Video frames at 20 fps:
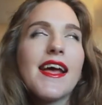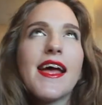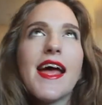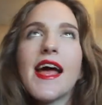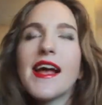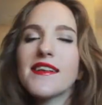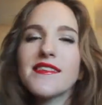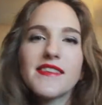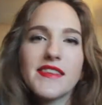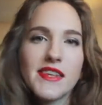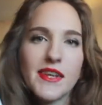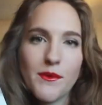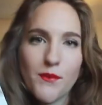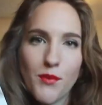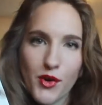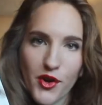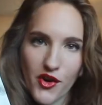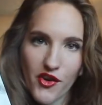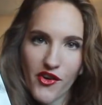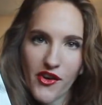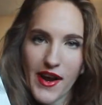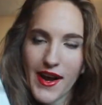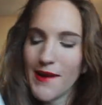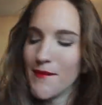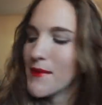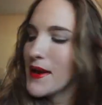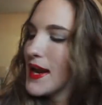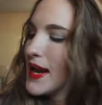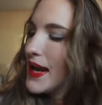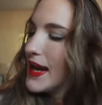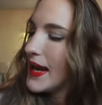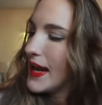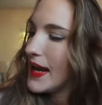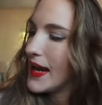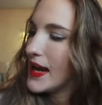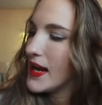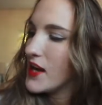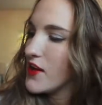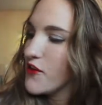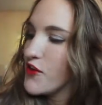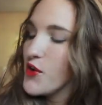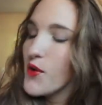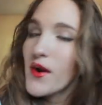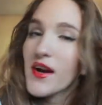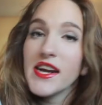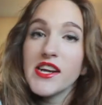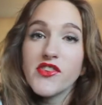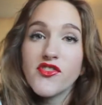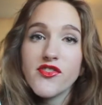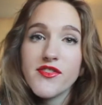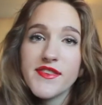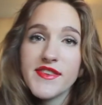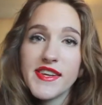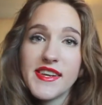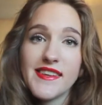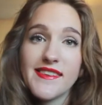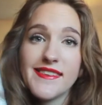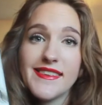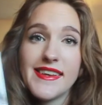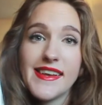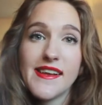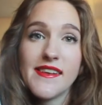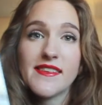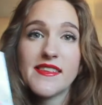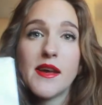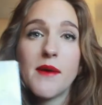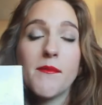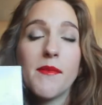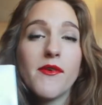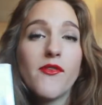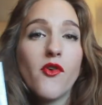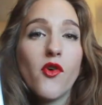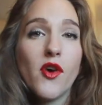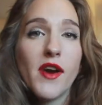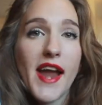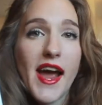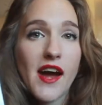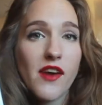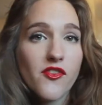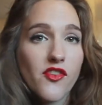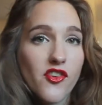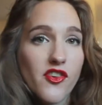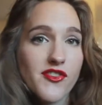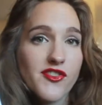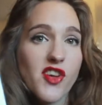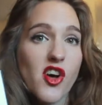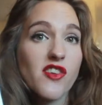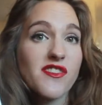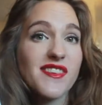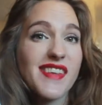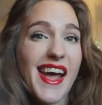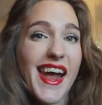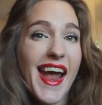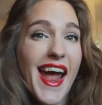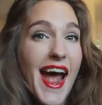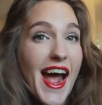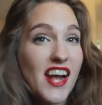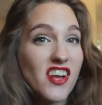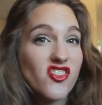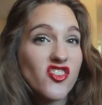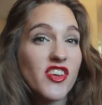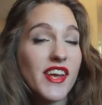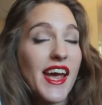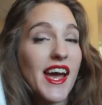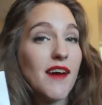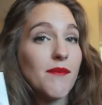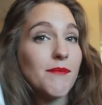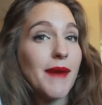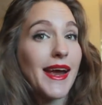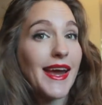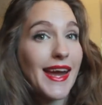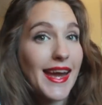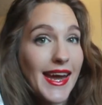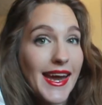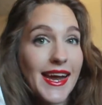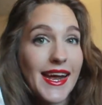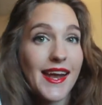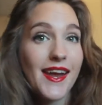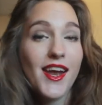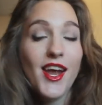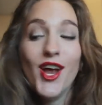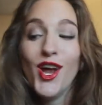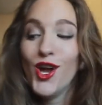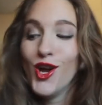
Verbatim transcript: excellent program and if you are interested in seeing some before and after results I actually have my aunt